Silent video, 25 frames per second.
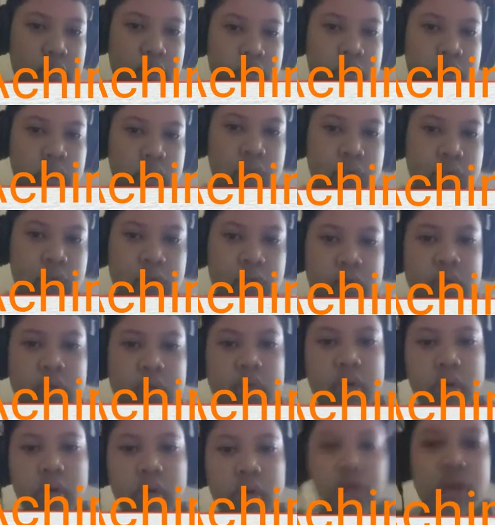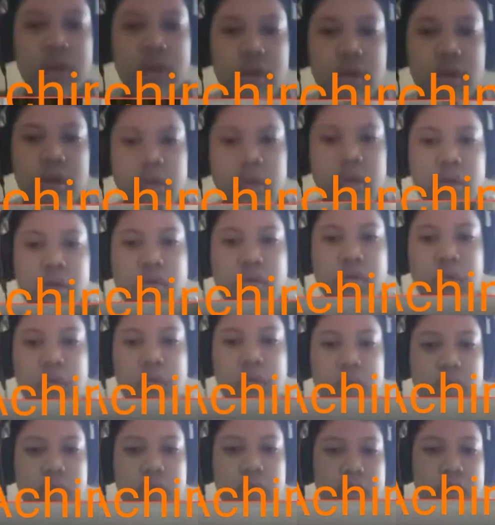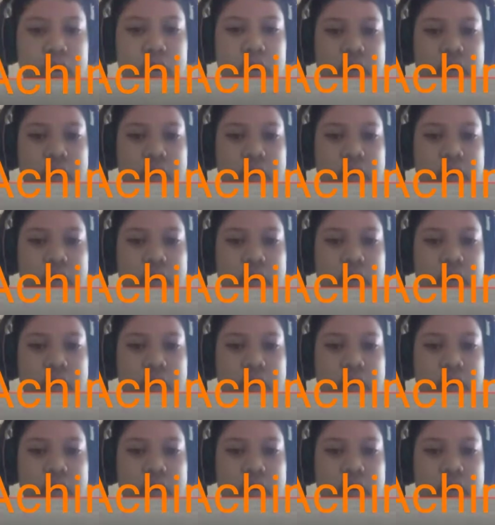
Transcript: it's always active, but not